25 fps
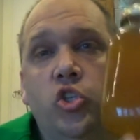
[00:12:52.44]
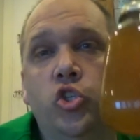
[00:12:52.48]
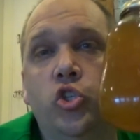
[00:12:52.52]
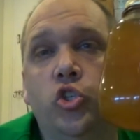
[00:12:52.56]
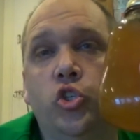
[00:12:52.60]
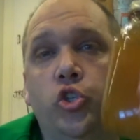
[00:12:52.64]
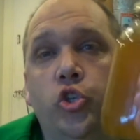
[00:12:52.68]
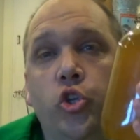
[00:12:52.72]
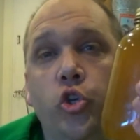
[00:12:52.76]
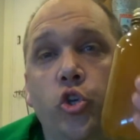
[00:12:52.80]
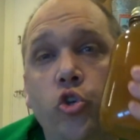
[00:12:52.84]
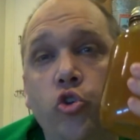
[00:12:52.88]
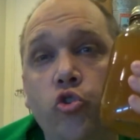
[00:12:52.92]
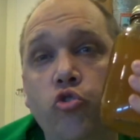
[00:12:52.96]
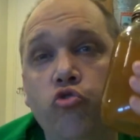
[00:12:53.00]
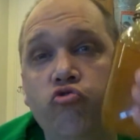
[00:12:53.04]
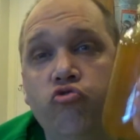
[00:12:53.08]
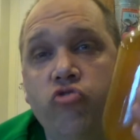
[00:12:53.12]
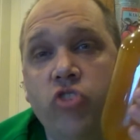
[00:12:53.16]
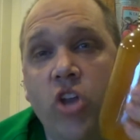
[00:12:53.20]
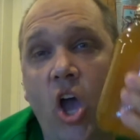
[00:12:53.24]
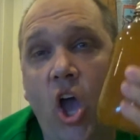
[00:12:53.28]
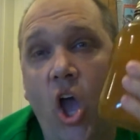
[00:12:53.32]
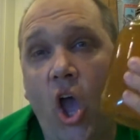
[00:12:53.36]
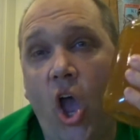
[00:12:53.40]
Do
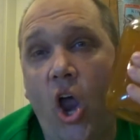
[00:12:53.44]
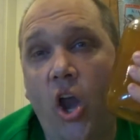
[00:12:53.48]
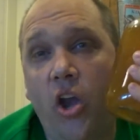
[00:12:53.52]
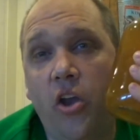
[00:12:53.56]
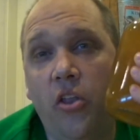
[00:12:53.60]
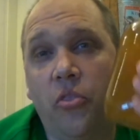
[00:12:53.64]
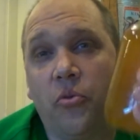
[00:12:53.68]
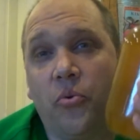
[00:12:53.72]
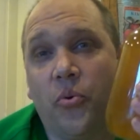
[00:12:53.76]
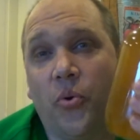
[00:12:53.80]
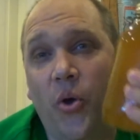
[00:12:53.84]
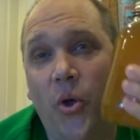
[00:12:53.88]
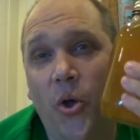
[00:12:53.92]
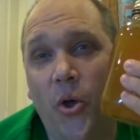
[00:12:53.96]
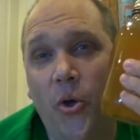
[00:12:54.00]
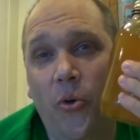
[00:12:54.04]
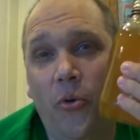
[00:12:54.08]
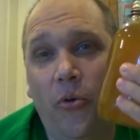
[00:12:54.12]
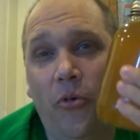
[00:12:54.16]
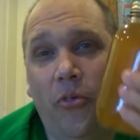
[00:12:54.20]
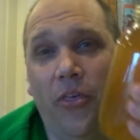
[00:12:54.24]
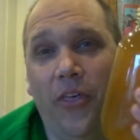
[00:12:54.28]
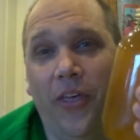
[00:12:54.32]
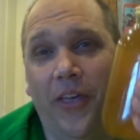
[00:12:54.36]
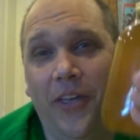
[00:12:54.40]
not throw
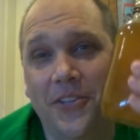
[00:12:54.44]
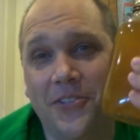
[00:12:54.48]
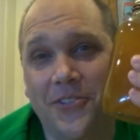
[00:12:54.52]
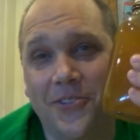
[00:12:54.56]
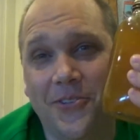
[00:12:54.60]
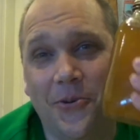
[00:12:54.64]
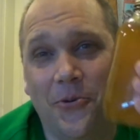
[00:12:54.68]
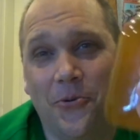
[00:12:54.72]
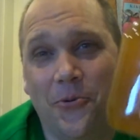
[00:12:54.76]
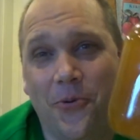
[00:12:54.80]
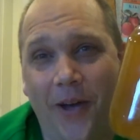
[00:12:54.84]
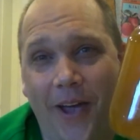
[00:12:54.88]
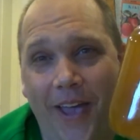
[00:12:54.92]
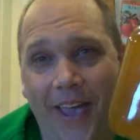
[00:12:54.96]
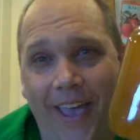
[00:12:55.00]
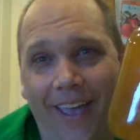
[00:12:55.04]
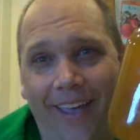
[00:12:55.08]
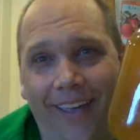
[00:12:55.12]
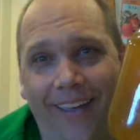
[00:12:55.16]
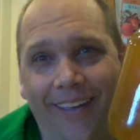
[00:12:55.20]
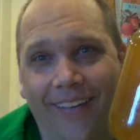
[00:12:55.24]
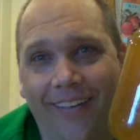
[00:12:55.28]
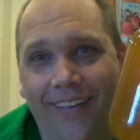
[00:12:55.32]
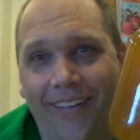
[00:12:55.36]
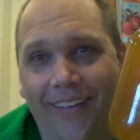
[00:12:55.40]
this
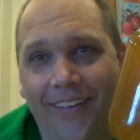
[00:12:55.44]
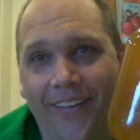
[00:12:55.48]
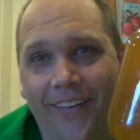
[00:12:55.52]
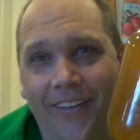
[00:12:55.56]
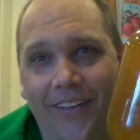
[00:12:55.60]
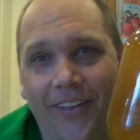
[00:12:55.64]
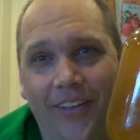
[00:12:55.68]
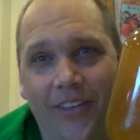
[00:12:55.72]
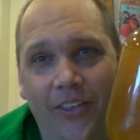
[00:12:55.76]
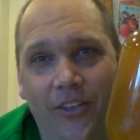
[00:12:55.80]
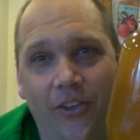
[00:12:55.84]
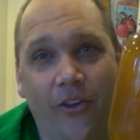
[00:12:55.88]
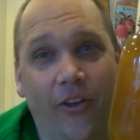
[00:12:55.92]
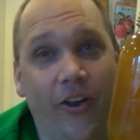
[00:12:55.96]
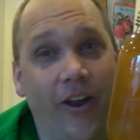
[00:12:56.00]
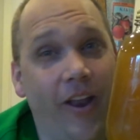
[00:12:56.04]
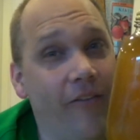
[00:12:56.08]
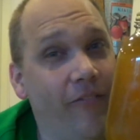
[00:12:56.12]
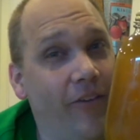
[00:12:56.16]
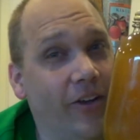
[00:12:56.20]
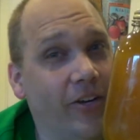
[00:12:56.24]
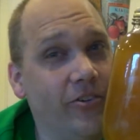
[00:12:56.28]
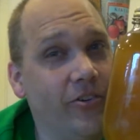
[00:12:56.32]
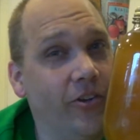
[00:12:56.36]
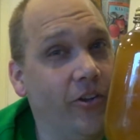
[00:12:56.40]
away. You're going to
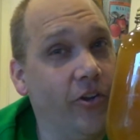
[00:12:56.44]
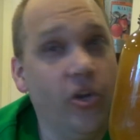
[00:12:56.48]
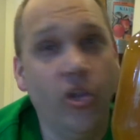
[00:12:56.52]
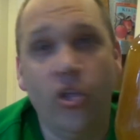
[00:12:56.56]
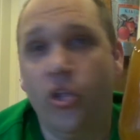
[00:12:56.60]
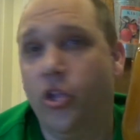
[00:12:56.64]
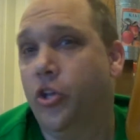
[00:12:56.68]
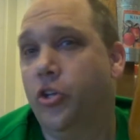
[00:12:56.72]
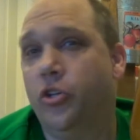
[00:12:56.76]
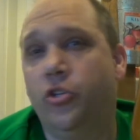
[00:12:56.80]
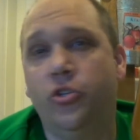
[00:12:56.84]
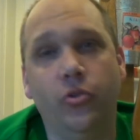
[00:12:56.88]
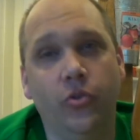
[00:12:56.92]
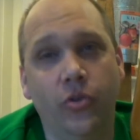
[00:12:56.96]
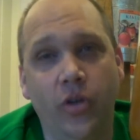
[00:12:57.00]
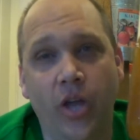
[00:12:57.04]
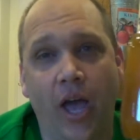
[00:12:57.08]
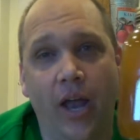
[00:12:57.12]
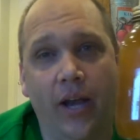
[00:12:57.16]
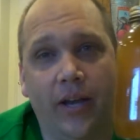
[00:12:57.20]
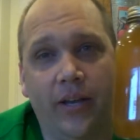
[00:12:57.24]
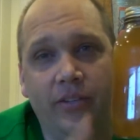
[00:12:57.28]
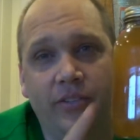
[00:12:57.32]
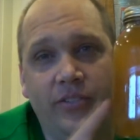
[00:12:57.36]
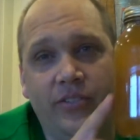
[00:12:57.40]
have extra, do
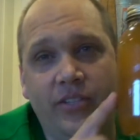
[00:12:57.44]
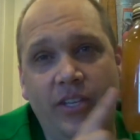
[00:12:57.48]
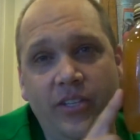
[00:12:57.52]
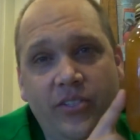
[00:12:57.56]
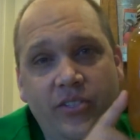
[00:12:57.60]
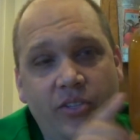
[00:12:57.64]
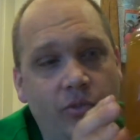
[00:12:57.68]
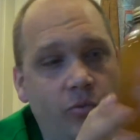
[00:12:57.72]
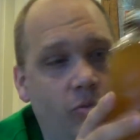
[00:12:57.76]
not, because this is